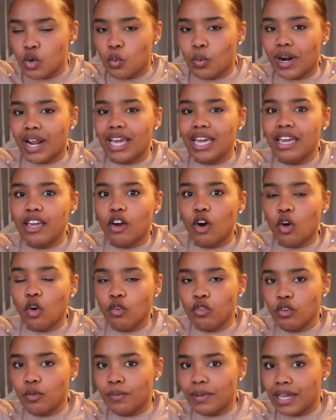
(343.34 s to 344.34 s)
When I eat
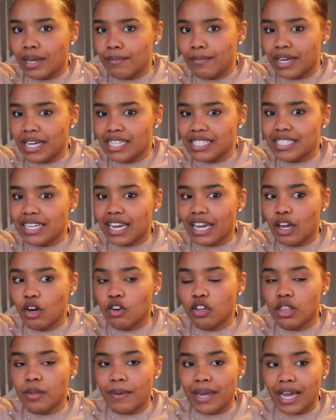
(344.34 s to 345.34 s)
whole food plant-based and I
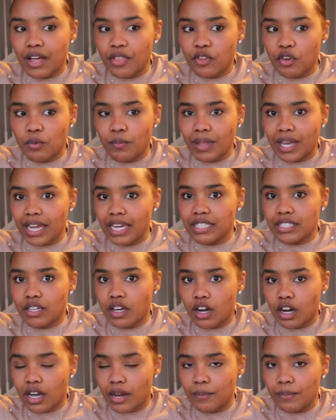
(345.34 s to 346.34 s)
go to the bathroom, like it's
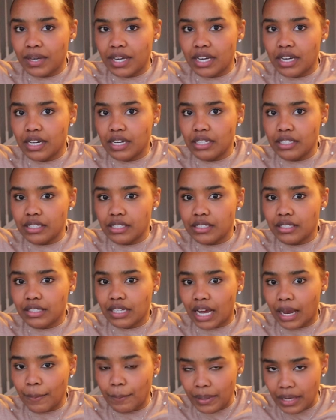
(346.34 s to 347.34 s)
gone because
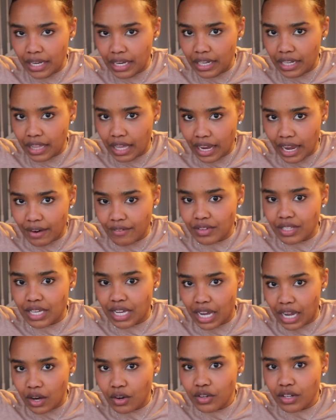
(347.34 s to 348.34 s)
I peed like
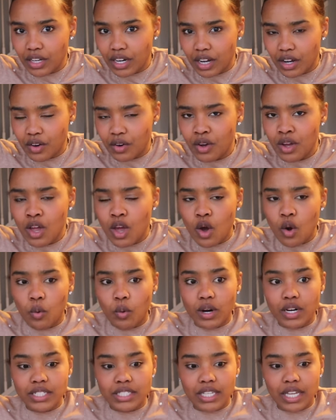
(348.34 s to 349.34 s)
everything out, you know?
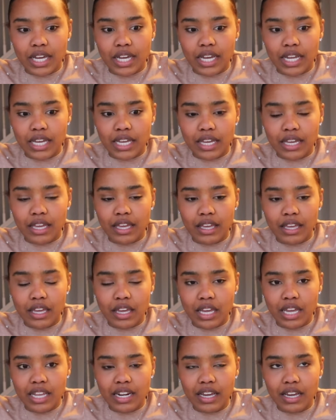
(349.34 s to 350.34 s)
Whereas like
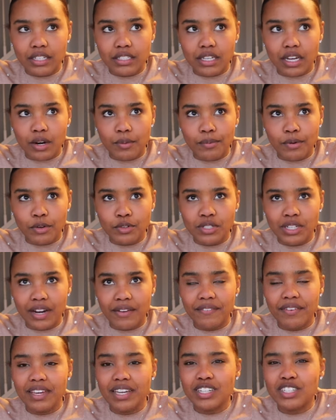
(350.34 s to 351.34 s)
eating a ton of protein,
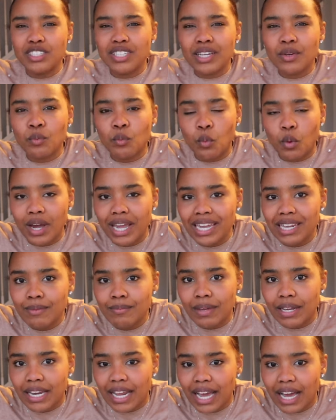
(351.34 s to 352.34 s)
I feel like it just like weighed
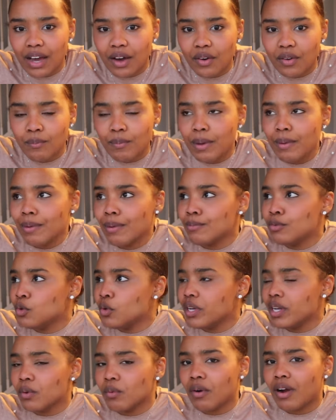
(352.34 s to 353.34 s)
me down. Maybe I'm
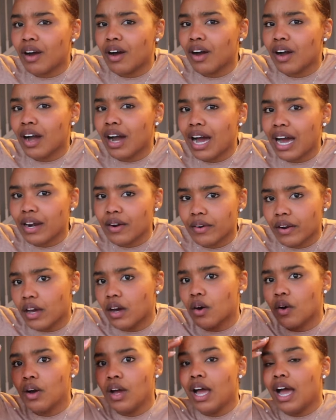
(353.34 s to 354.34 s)
doing it wrong. I don't
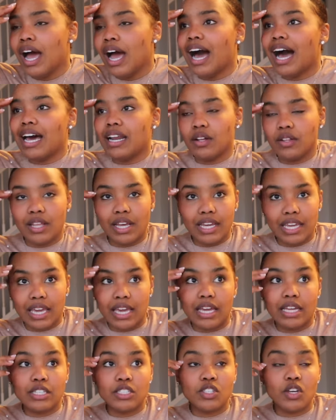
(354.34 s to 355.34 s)
know. I don't like
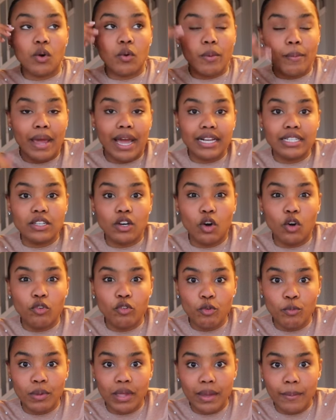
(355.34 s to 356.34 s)
it. So we're back to whole
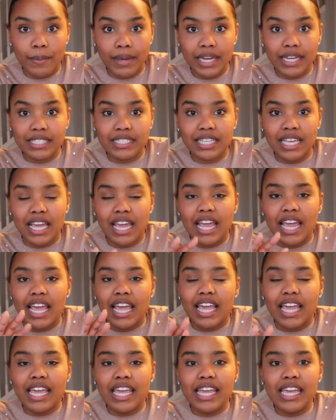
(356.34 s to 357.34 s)
food plant-based.
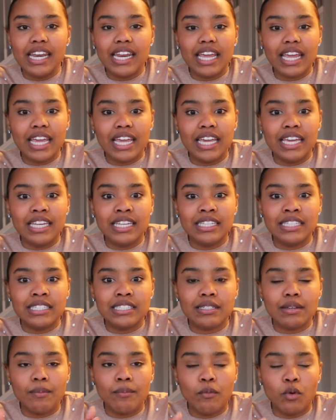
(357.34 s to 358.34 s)
It
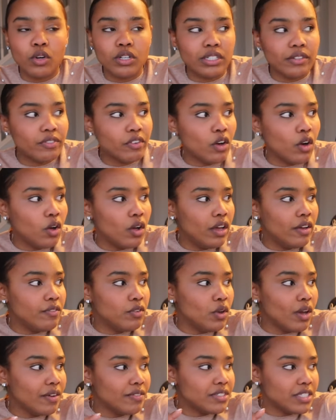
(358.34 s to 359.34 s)
is more difficult
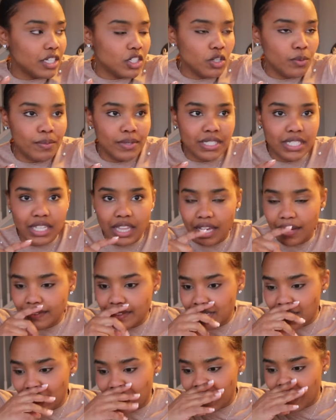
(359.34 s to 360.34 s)
if you have such a busy
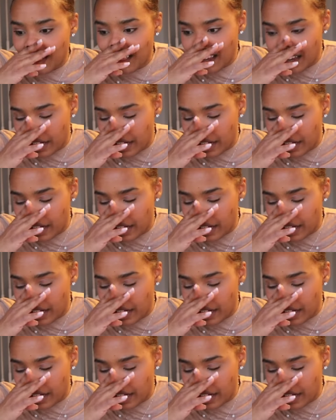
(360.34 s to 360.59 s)
lifestyle